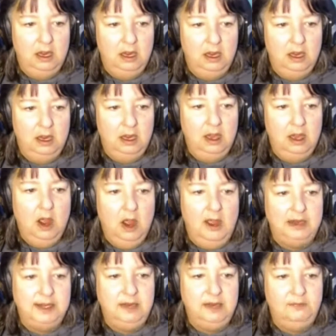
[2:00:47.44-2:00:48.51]
No, I
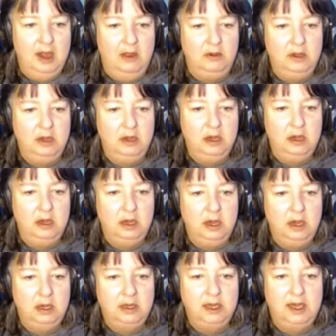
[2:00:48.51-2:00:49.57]
see brown.
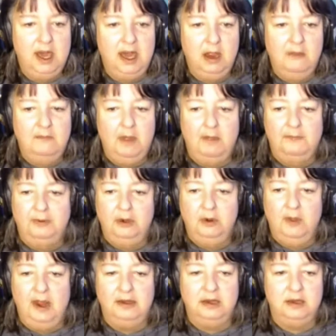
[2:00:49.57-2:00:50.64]
Did they come up blue
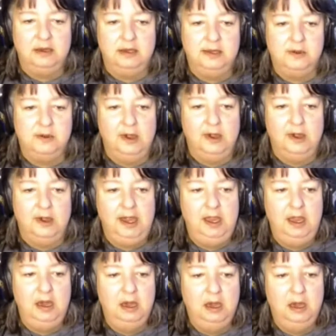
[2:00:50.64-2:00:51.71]
on the screen?
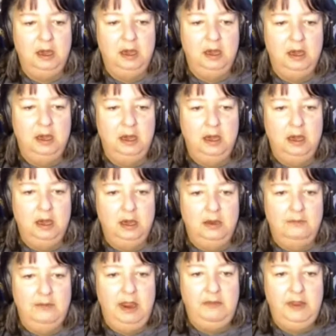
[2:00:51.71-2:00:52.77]

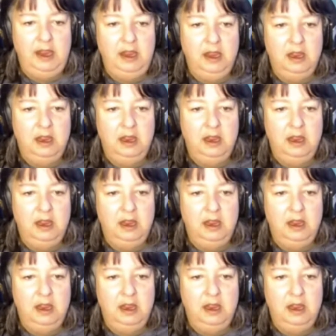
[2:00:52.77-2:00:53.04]
Maybe?